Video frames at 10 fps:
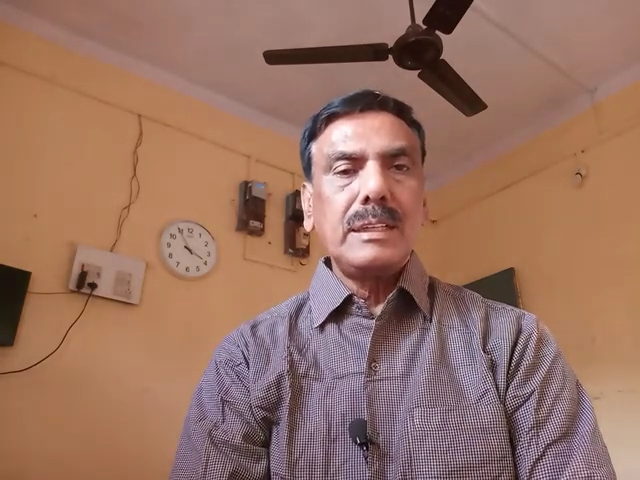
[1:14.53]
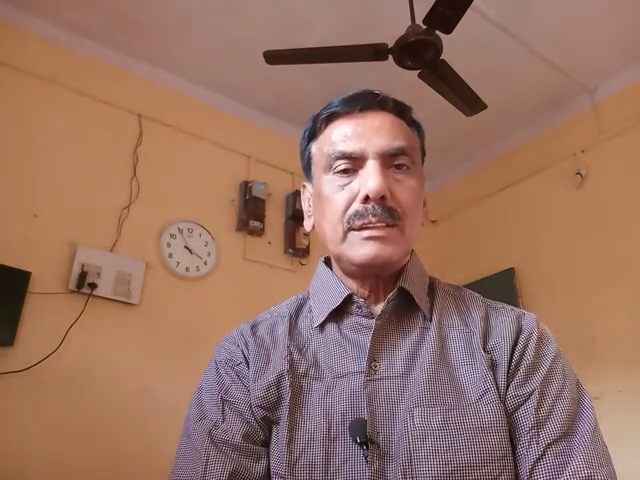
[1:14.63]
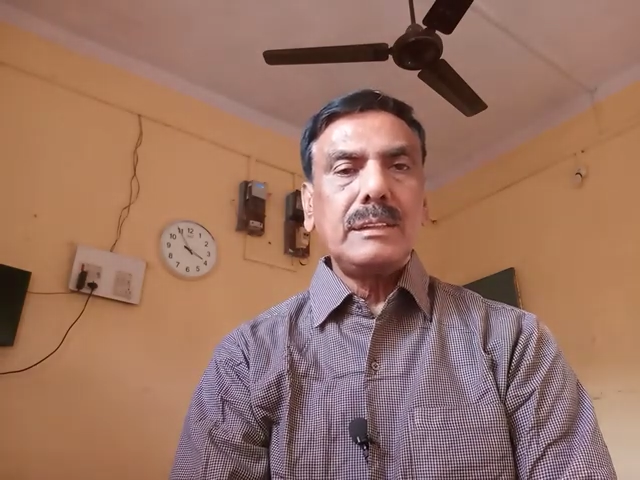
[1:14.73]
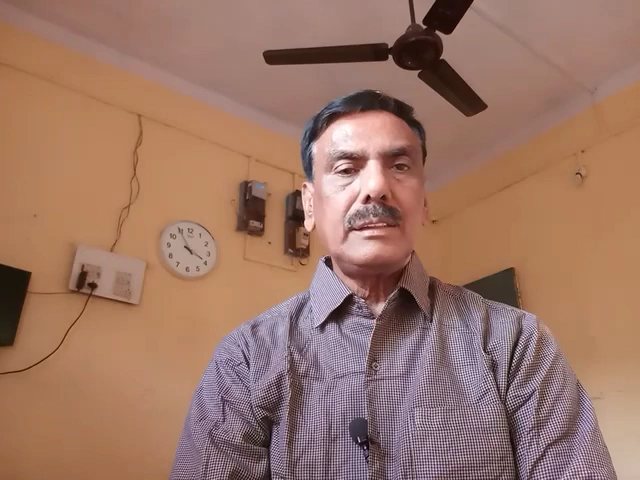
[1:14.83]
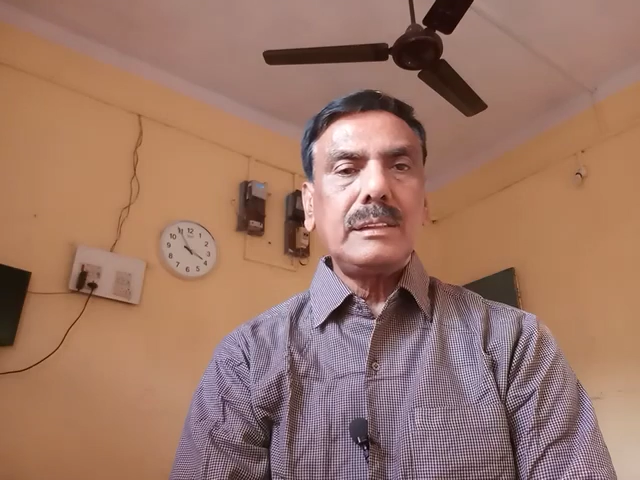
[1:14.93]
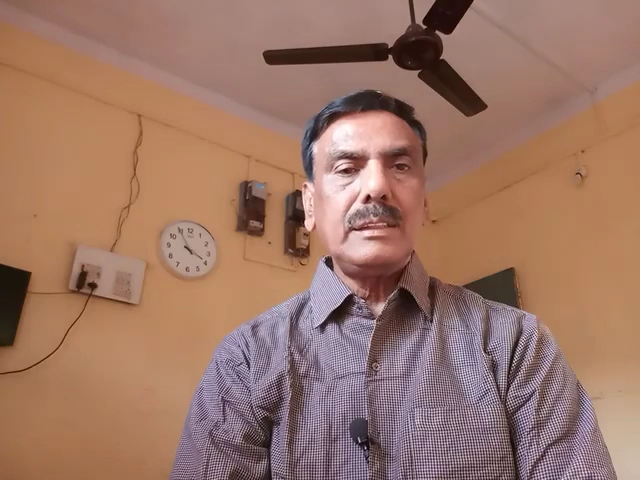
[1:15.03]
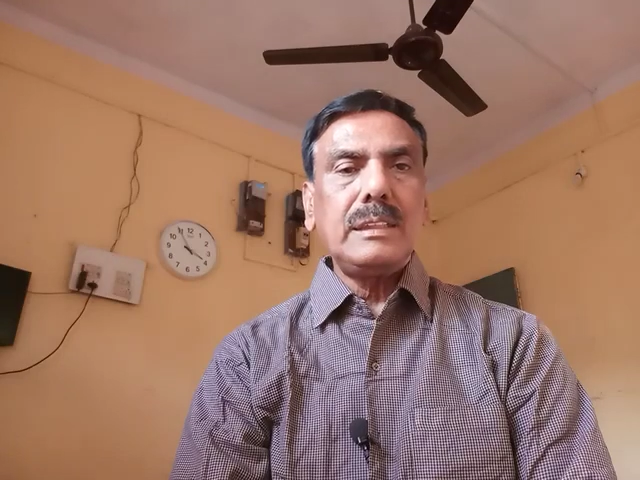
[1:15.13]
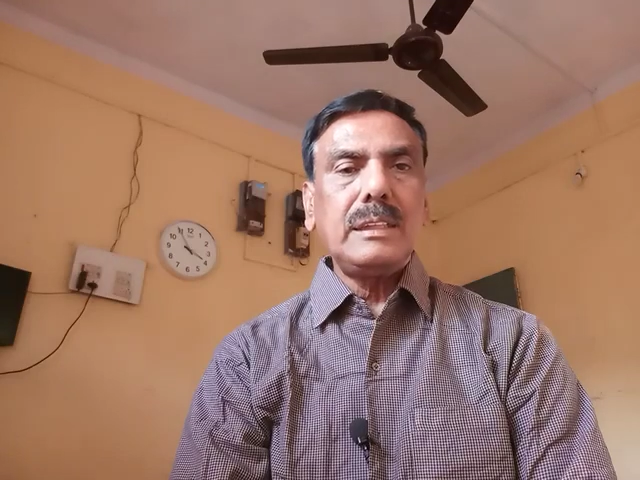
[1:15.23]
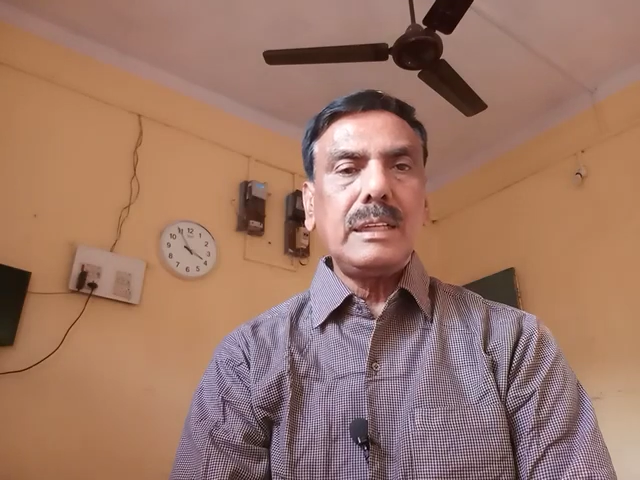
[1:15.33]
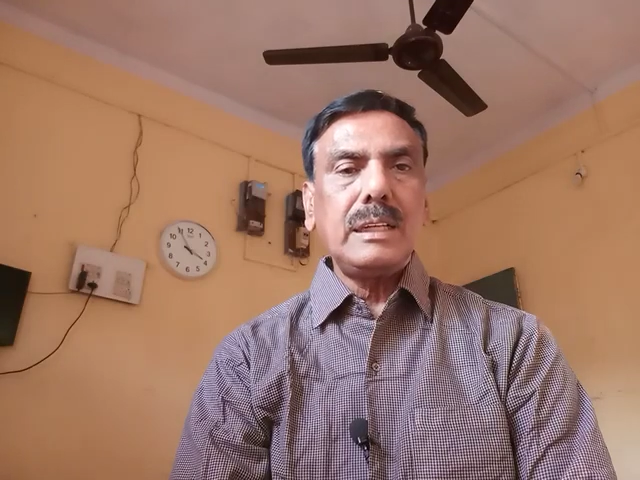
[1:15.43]

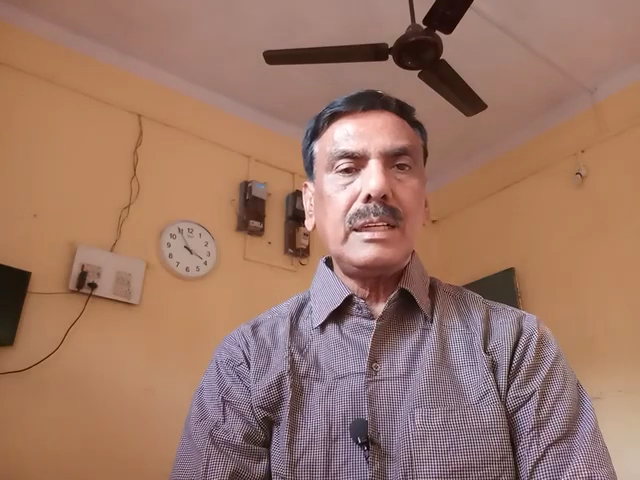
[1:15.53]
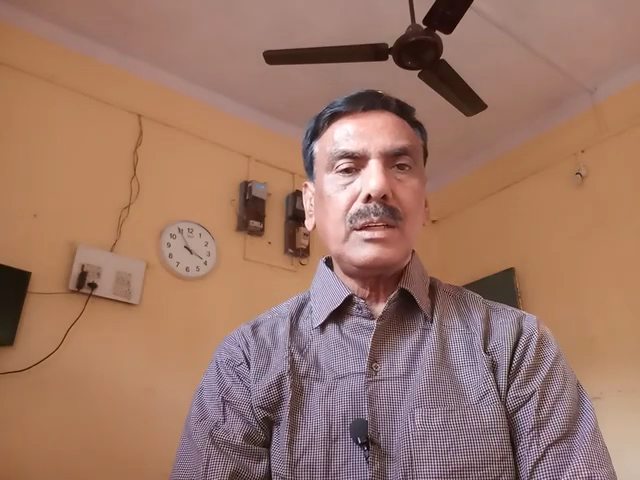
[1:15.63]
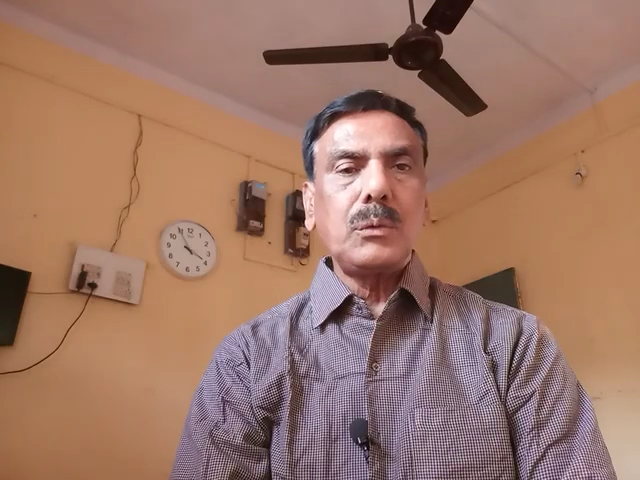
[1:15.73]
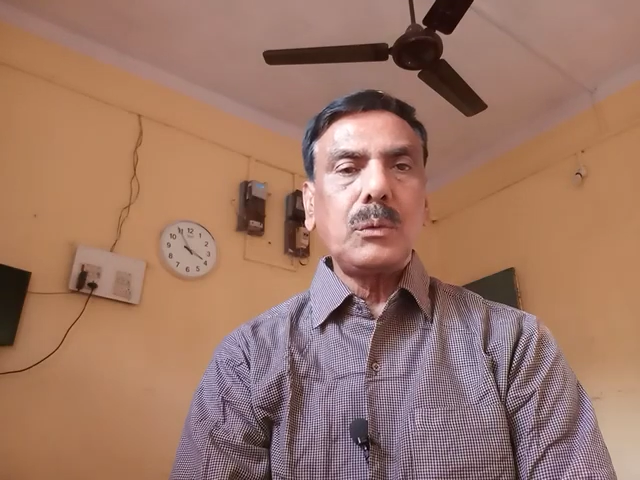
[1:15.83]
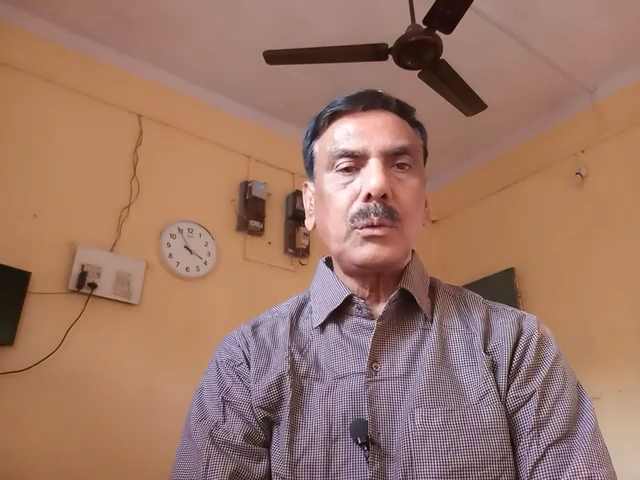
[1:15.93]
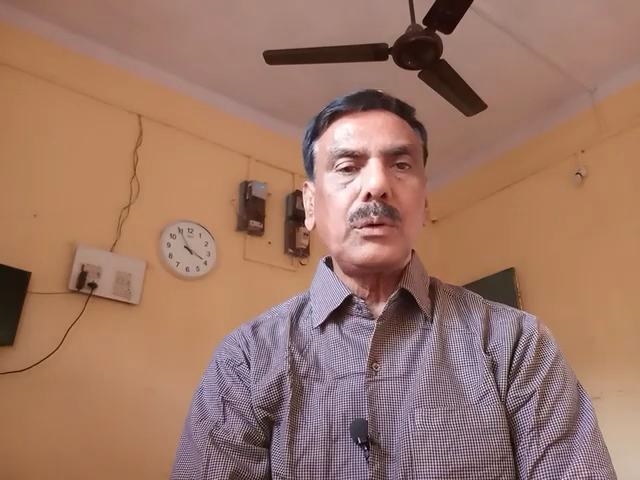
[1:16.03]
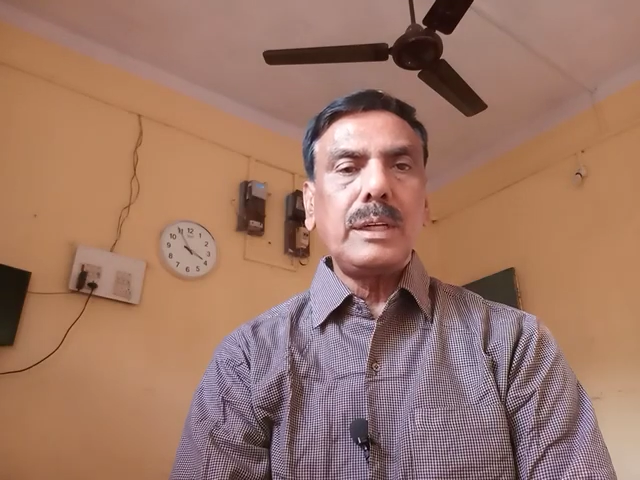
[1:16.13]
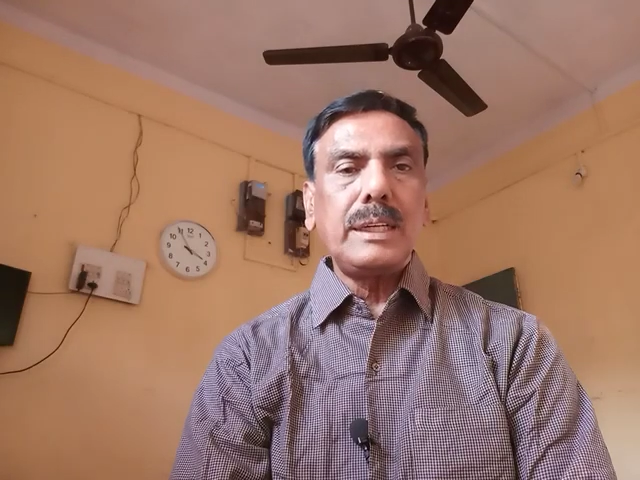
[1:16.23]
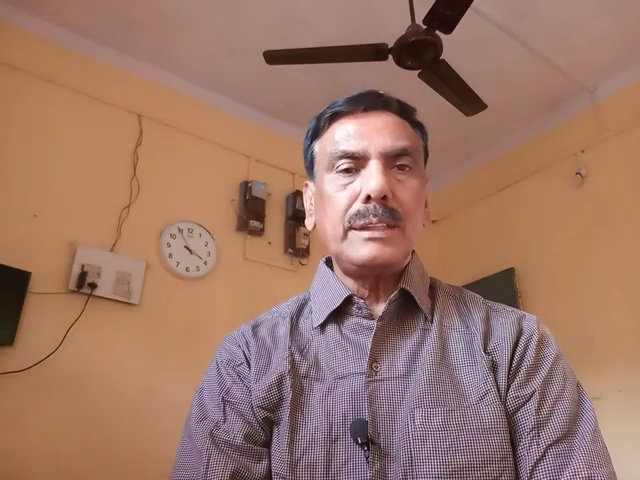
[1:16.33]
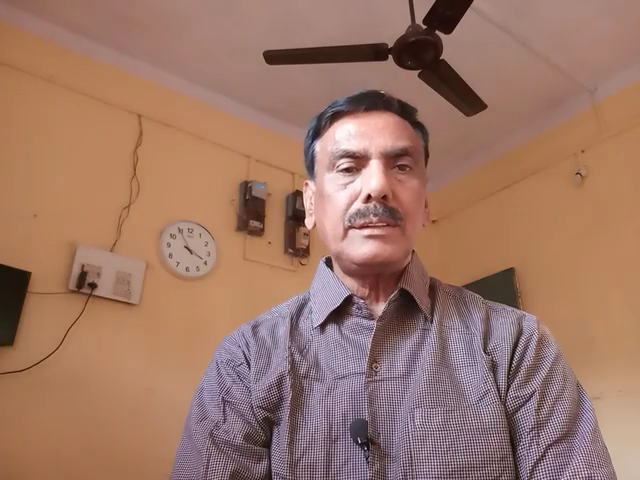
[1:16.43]

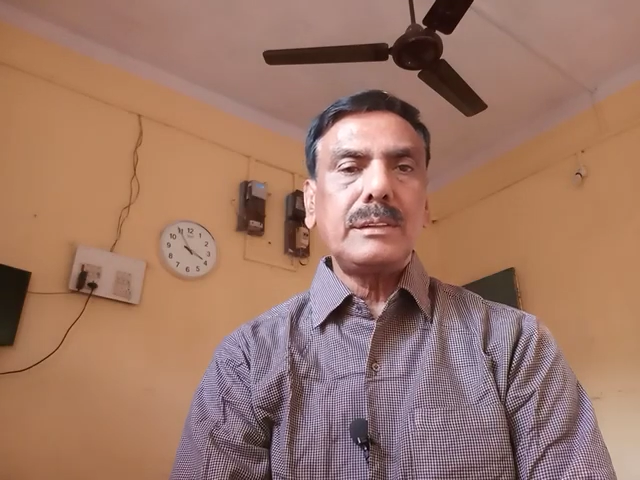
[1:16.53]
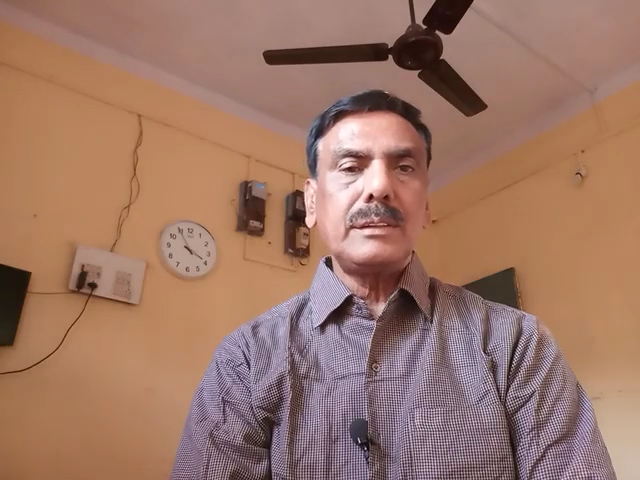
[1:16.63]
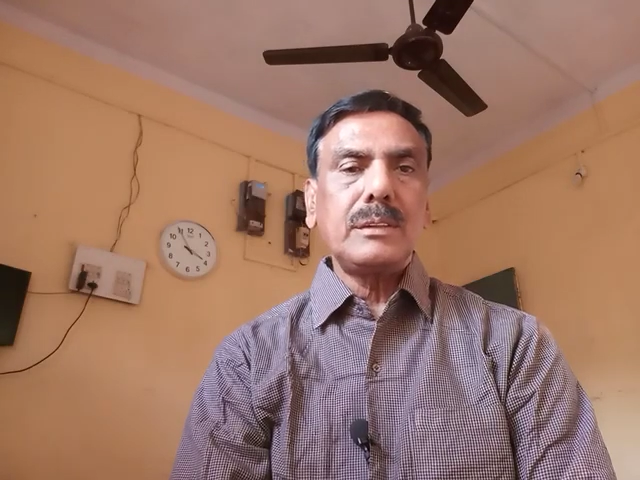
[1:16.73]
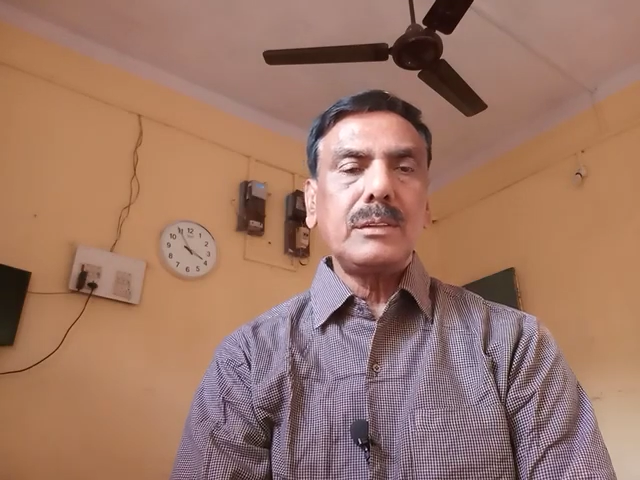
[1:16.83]
CaOH